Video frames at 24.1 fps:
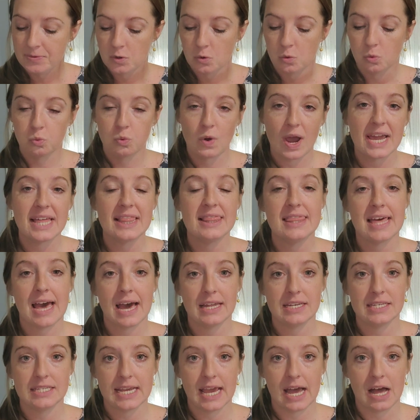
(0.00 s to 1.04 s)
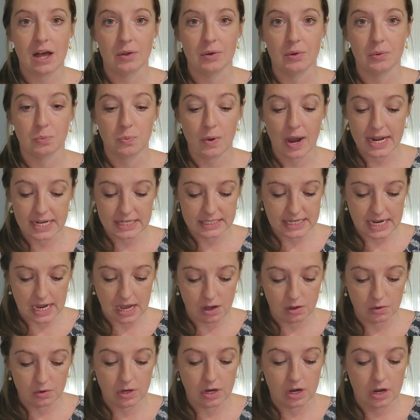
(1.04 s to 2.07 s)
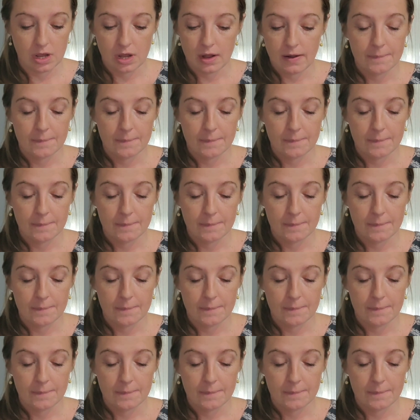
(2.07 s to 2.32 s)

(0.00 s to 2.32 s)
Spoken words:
Write that down.